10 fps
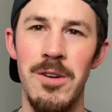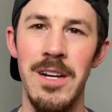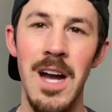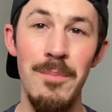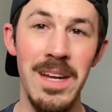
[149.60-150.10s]

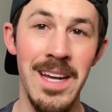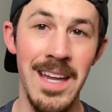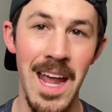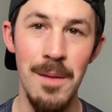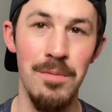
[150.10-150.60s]
coming in
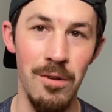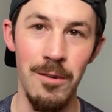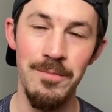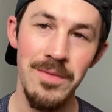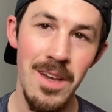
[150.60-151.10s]

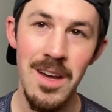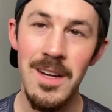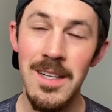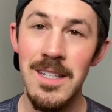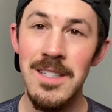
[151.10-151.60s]
April.
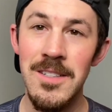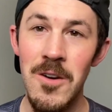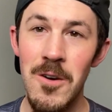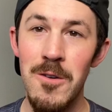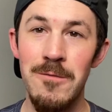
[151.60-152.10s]

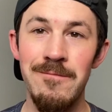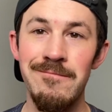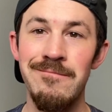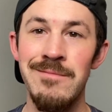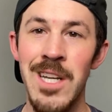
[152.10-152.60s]
So,
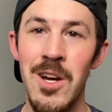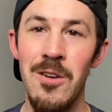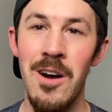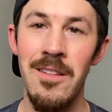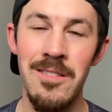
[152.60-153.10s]
you
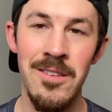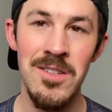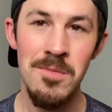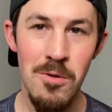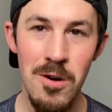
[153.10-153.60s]
know,
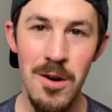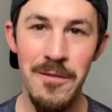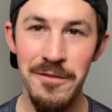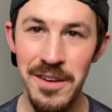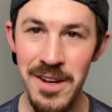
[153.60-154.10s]
there's more
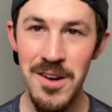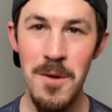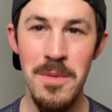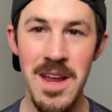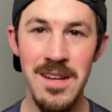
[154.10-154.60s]
fear
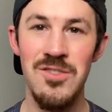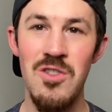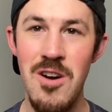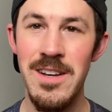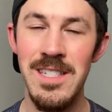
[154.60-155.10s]
being
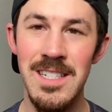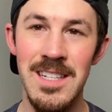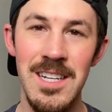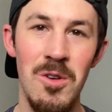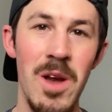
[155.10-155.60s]
drawn into
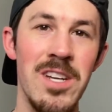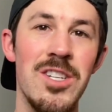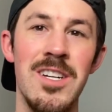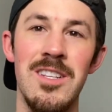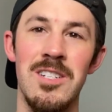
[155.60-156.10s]
the
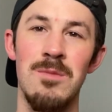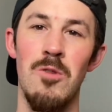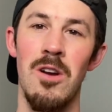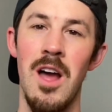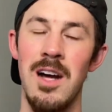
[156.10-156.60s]
equation. There's
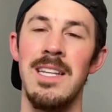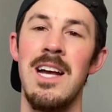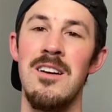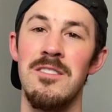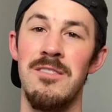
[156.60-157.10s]
more
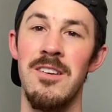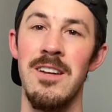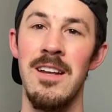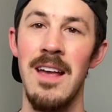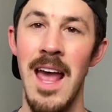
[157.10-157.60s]
lockdowns,
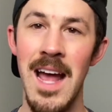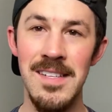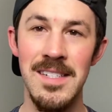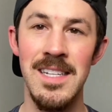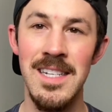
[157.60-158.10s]
very
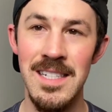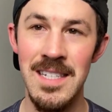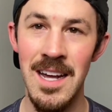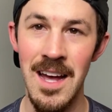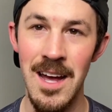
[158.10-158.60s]
hesitant
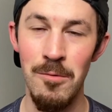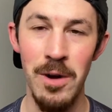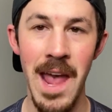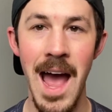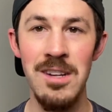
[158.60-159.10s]

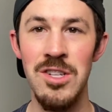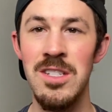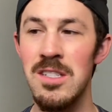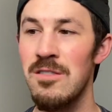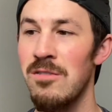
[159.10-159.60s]

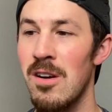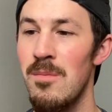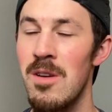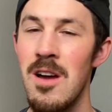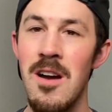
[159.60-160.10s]
reactions
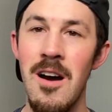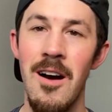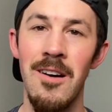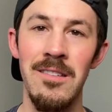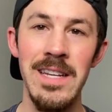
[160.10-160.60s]
from
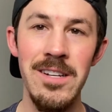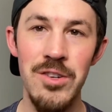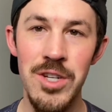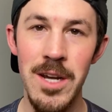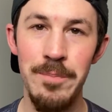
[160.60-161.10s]
our
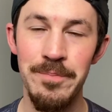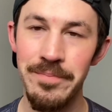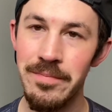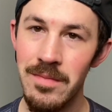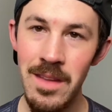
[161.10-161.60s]
leadership.
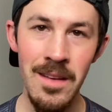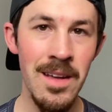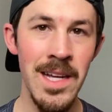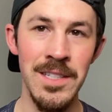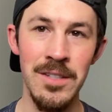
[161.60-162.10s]

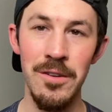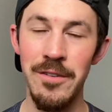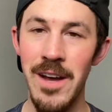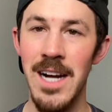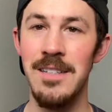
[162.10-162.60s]
And so the
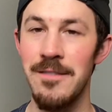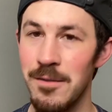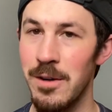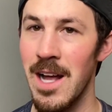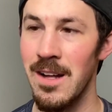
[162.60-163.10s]
fact of the
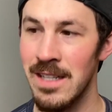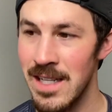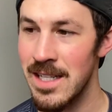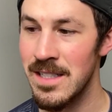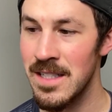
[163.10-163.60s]
reality
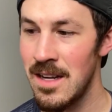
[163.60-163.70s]
is,